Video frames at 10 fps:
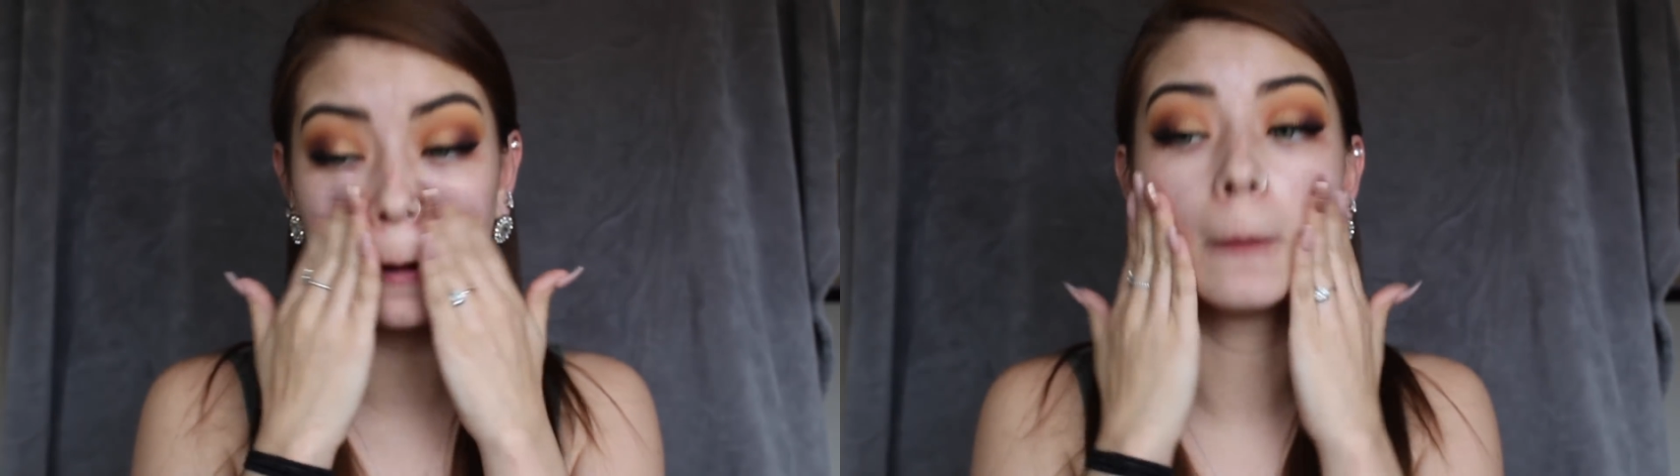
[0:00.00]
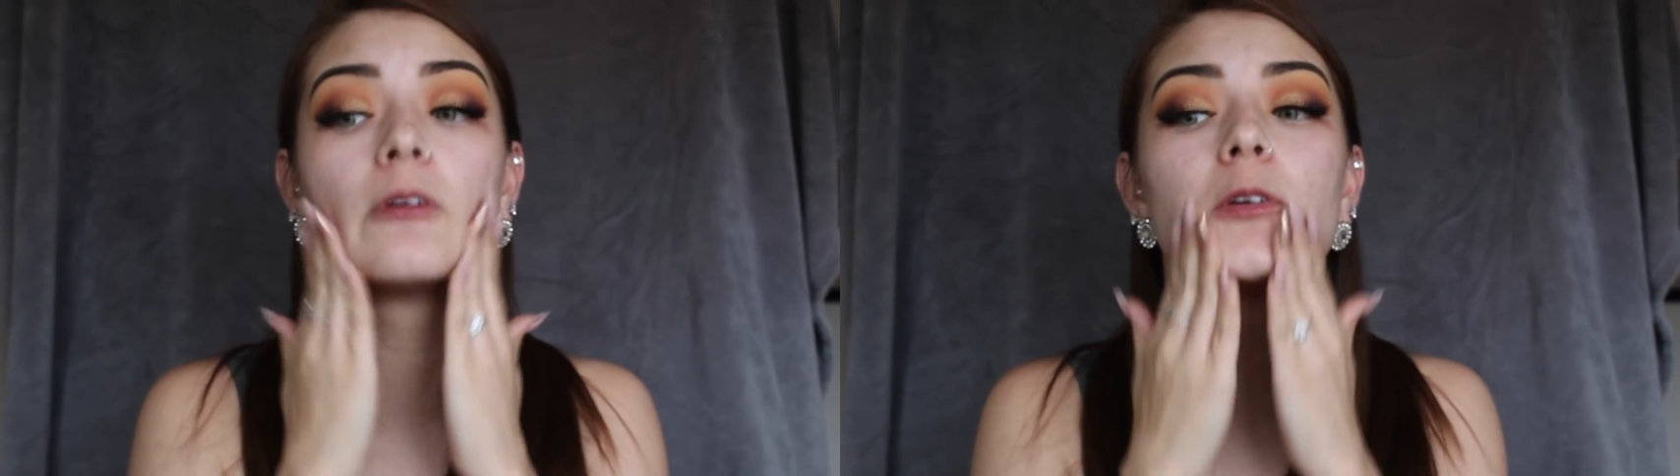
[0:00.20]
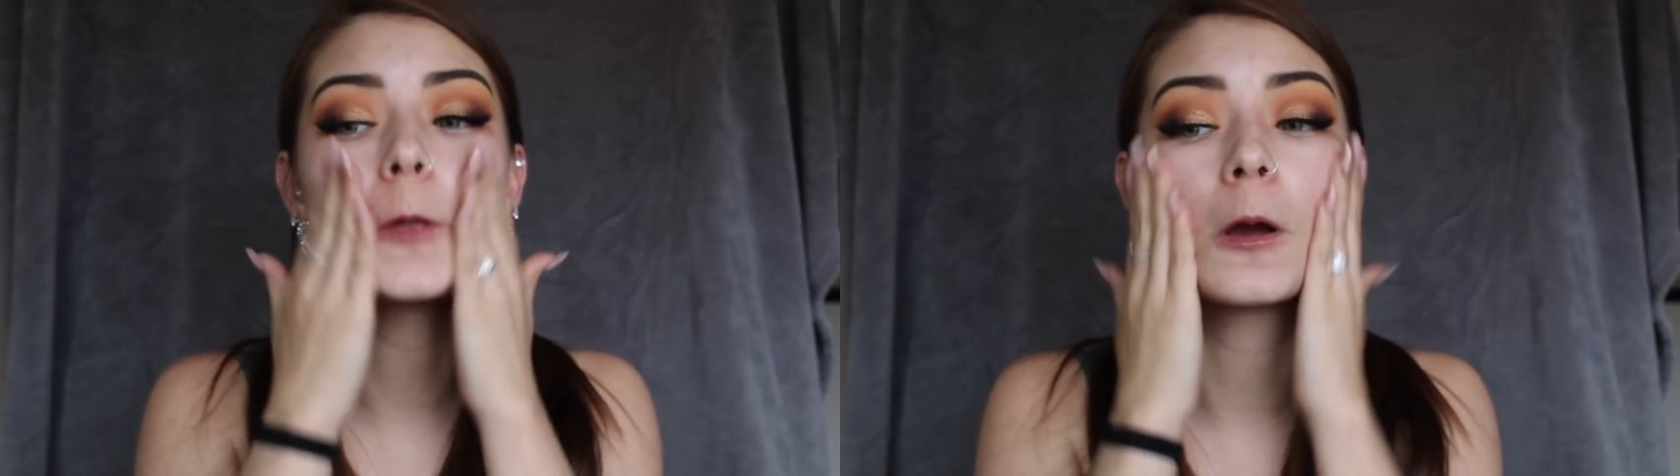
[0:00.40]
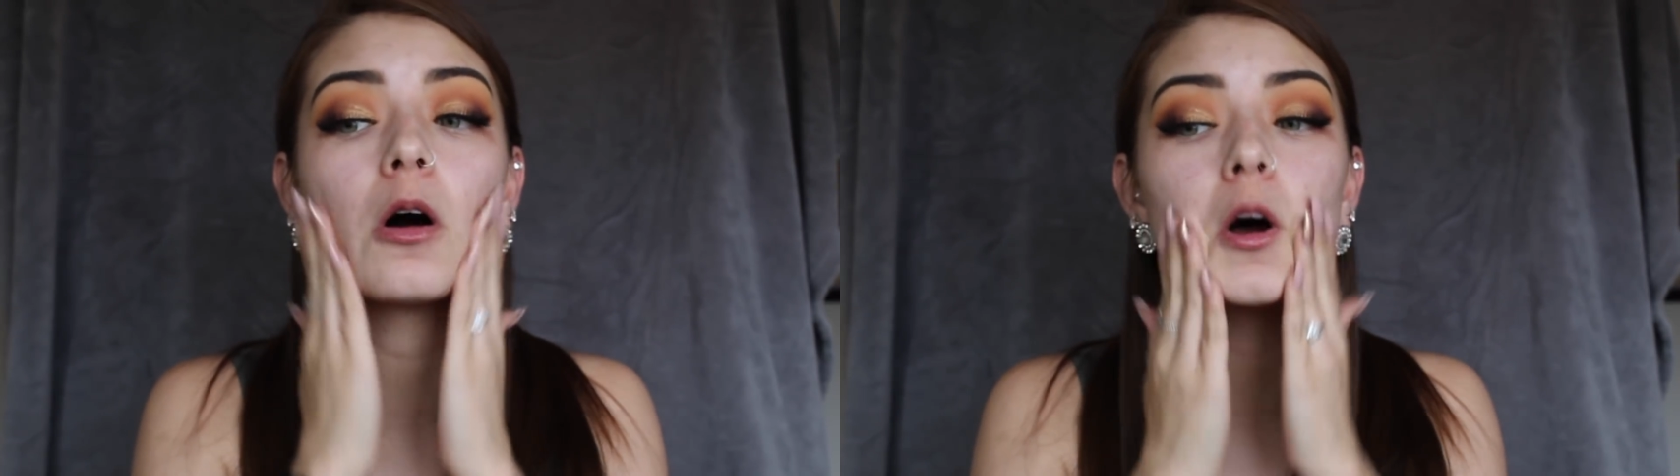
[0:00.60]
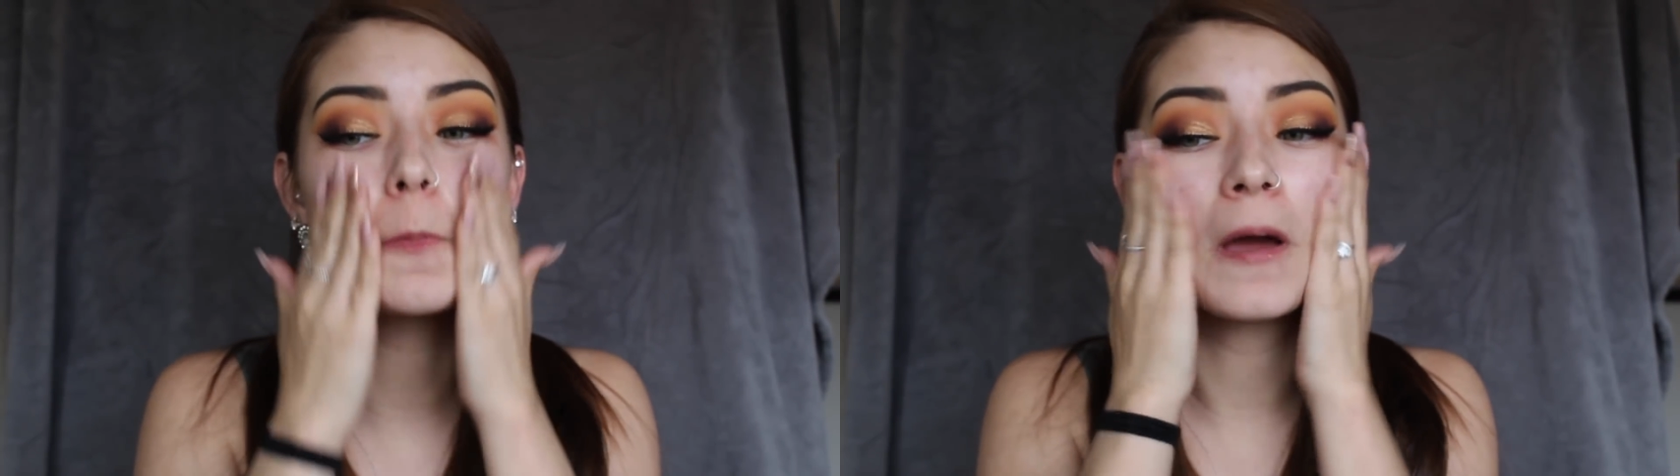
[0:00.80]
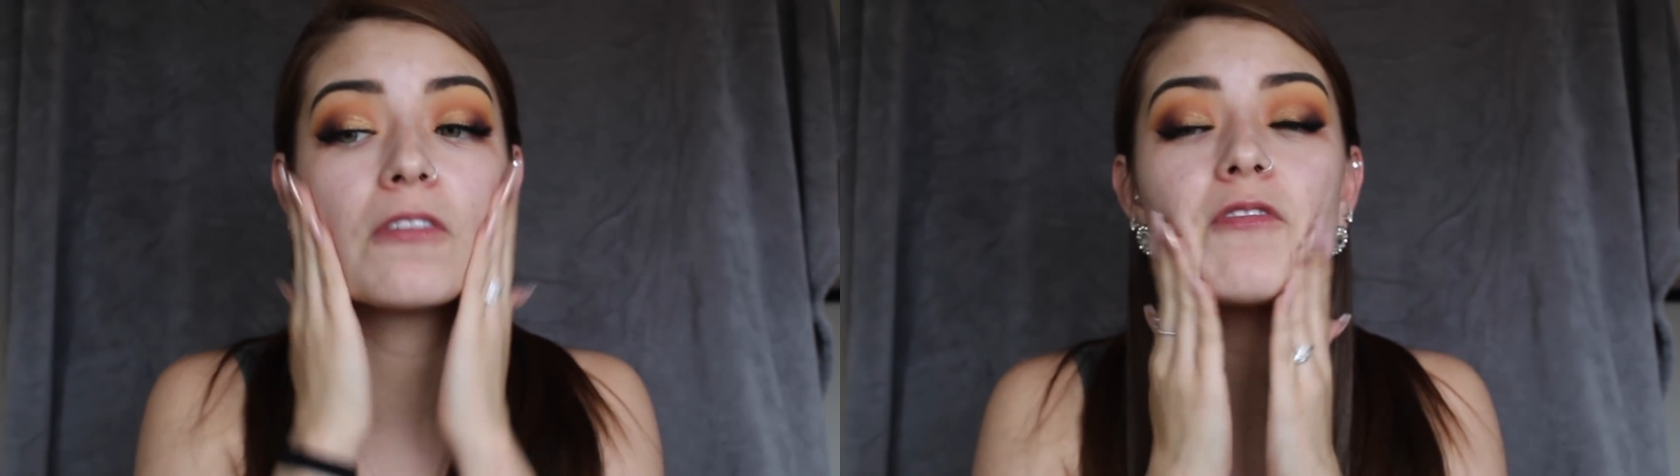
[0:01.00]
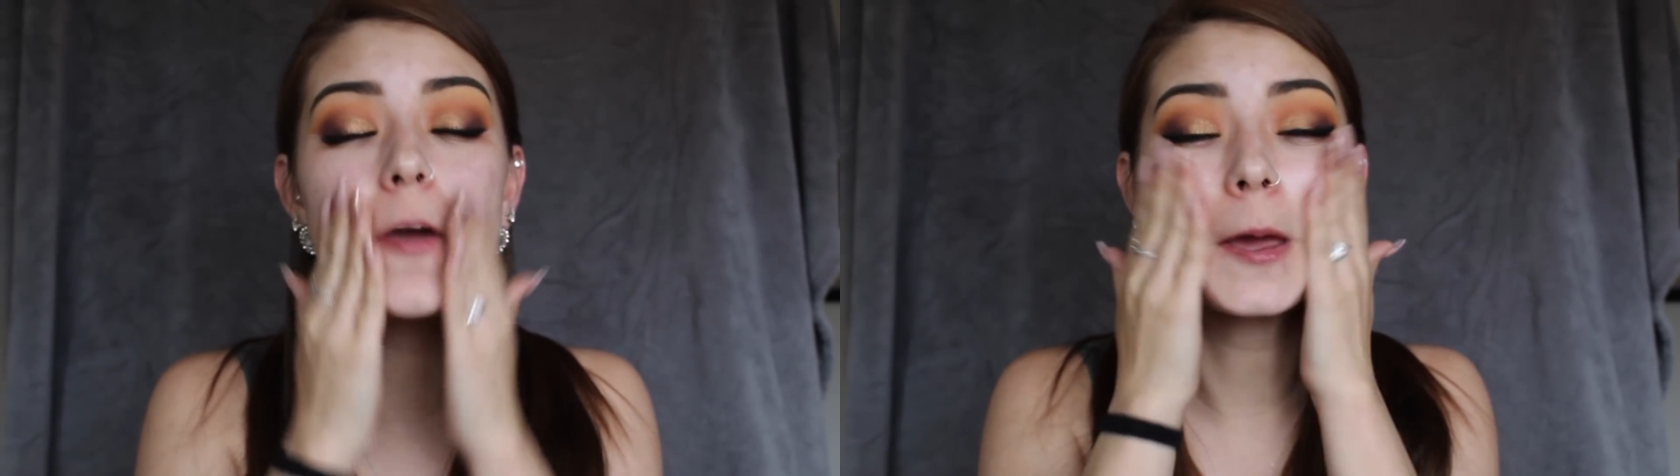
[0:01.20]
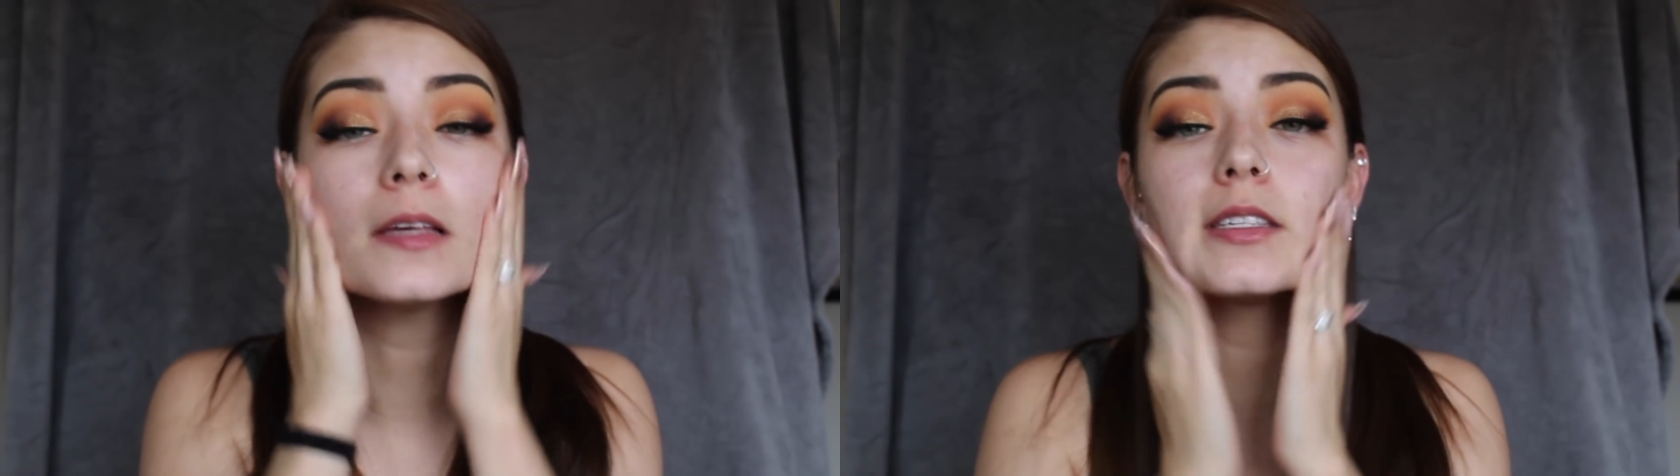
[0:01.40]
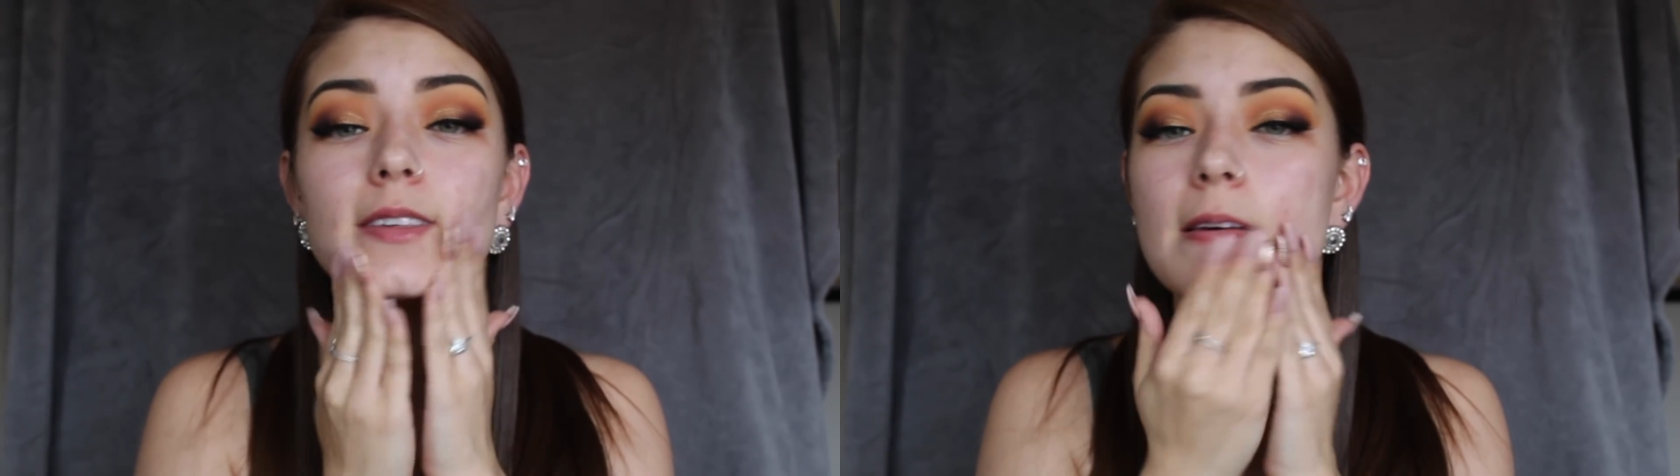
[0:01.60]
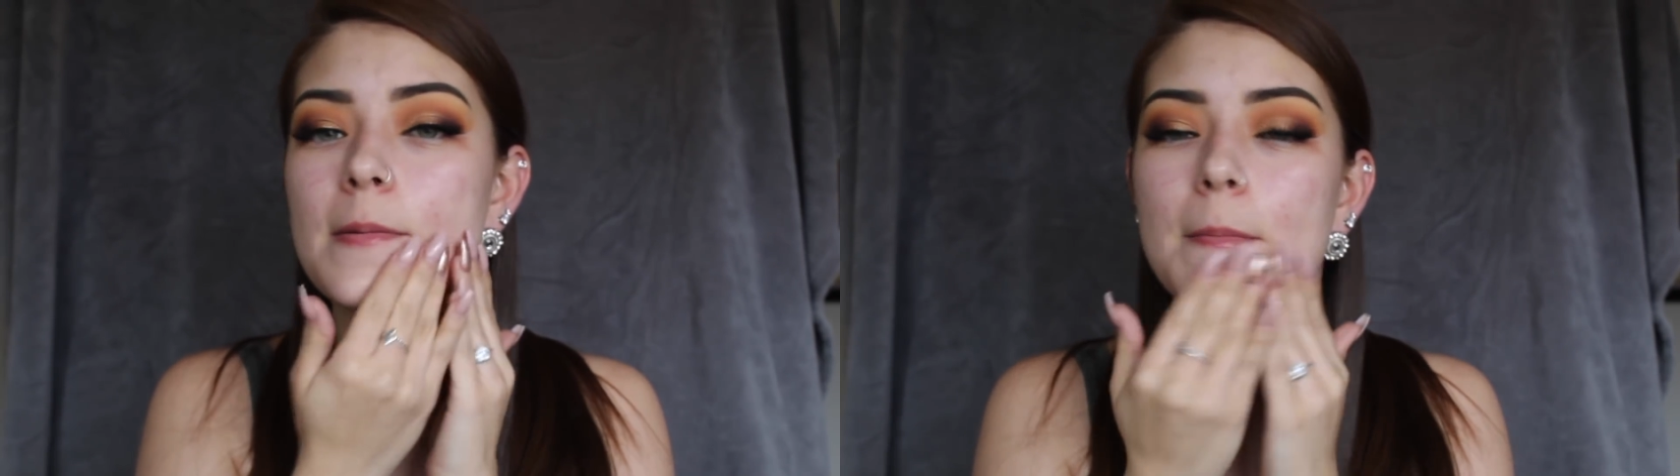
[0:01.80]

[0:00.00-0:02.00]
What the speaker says: and everything on my face.